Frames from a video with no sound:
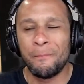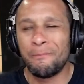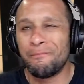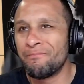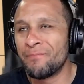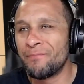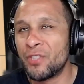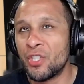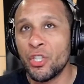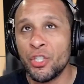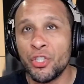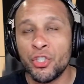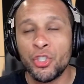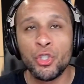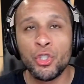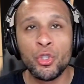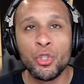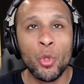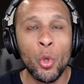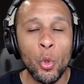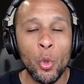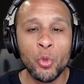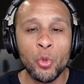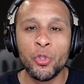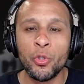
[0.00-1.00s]
just
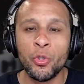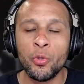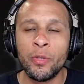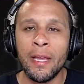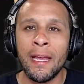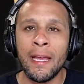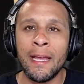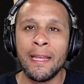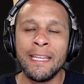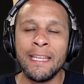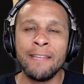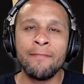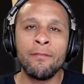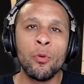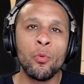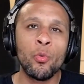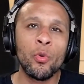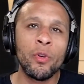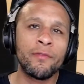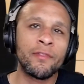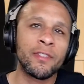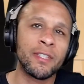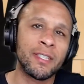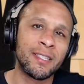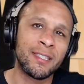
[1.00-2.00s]
shows you that even
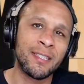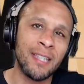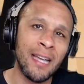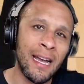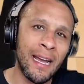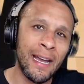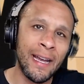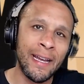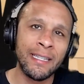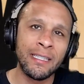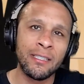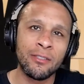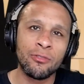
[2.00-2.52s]
with the size,